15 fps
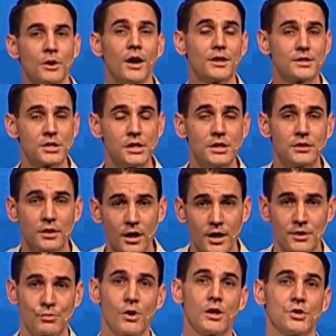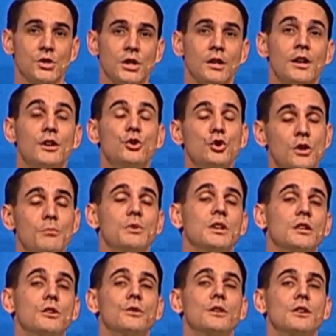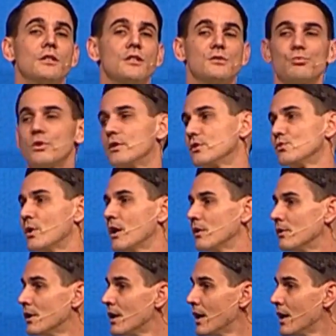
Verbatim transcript: God sees and God's watching. You can be included in this prayer as well.